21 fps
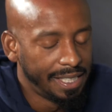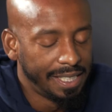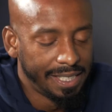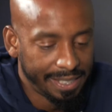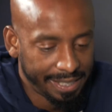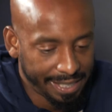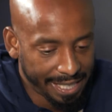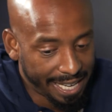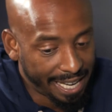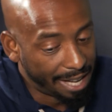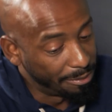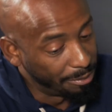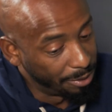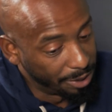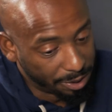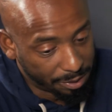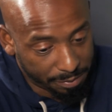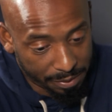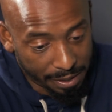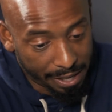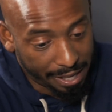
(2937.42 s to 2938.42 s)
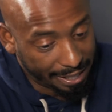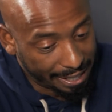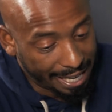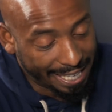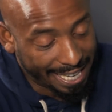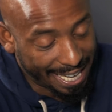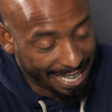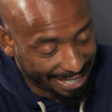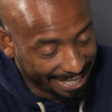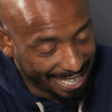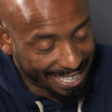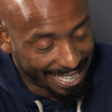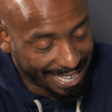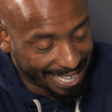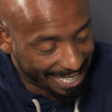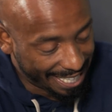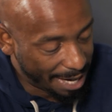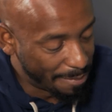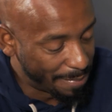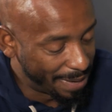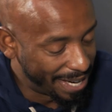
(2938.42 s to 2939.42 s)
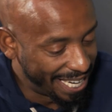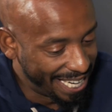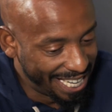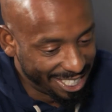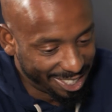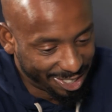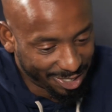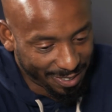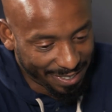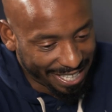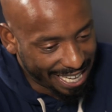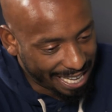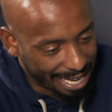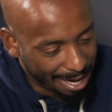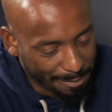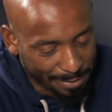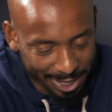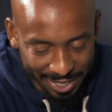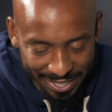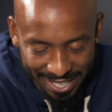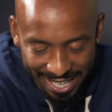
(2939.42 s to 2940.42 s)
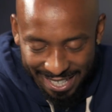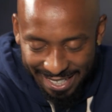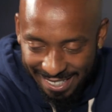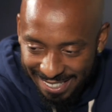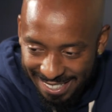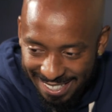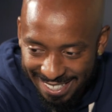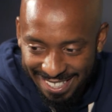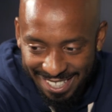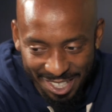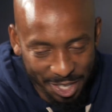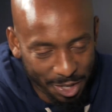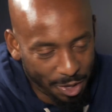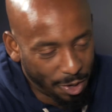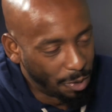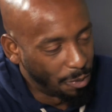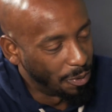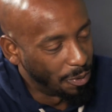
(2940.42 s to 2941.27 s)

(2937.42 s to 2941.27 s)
Yeah, I'm looking for. I gotta get my hands on that. I've been trying to secure.